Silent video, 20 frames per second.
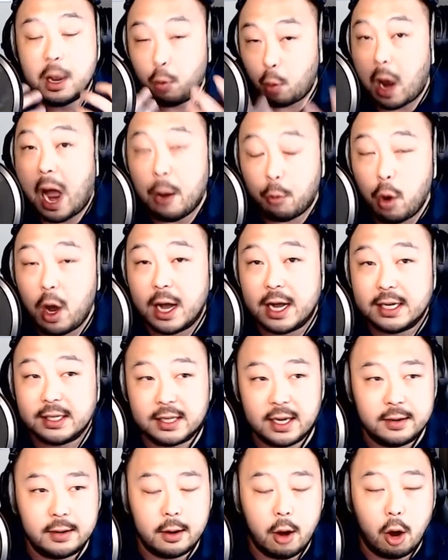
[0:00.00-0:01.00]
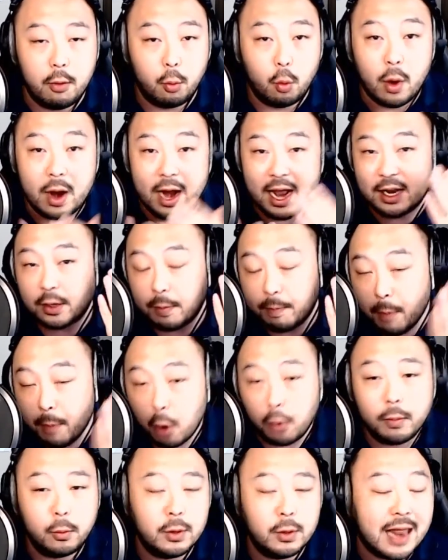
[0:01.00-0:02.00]
I was. And when
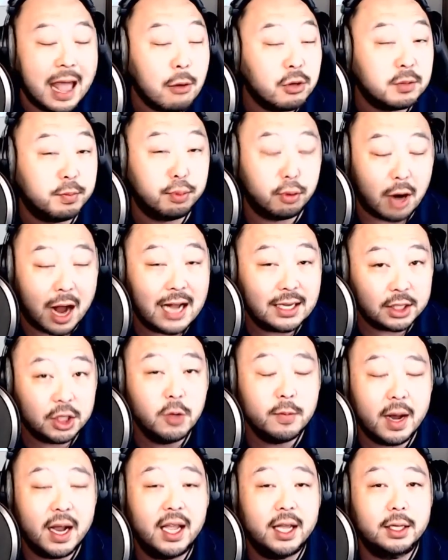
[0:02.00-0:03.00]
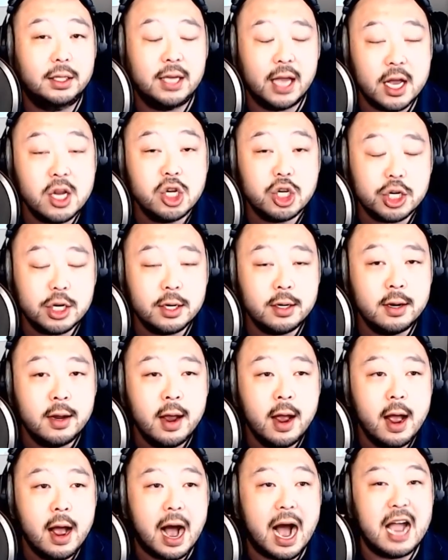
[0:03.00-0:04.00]
that was brought to my attention,
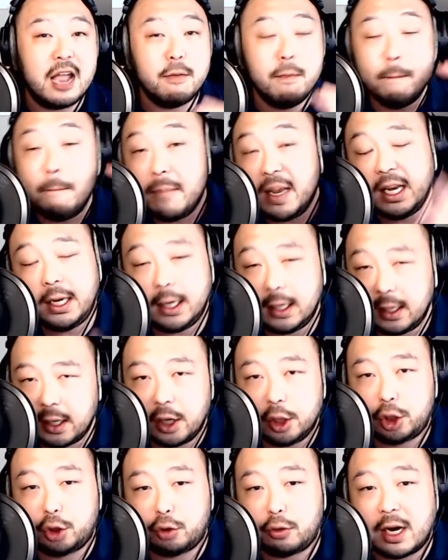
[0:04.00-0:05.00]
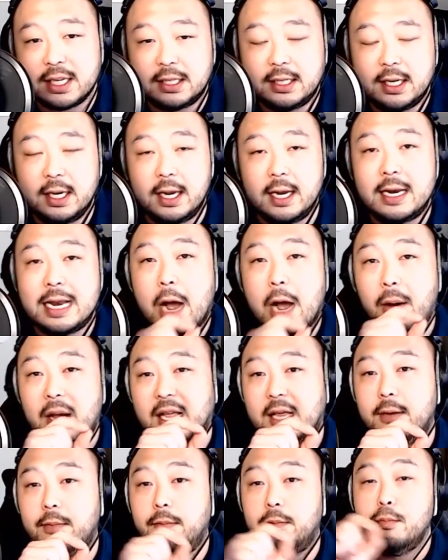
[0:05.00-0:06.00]
I immediately addressed it, and now I
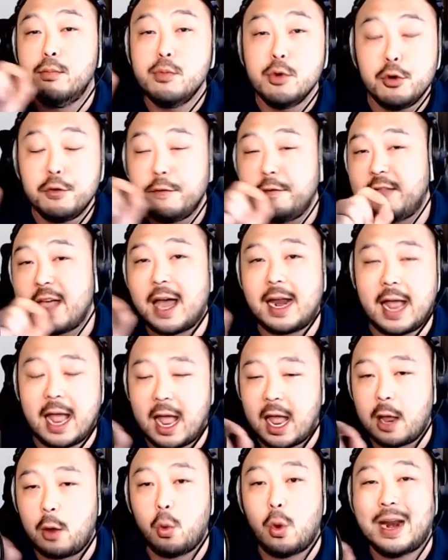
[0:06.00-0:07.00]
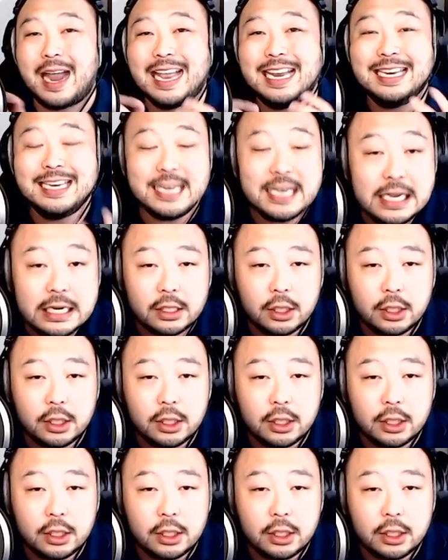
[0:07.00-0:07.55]
can move that A when I need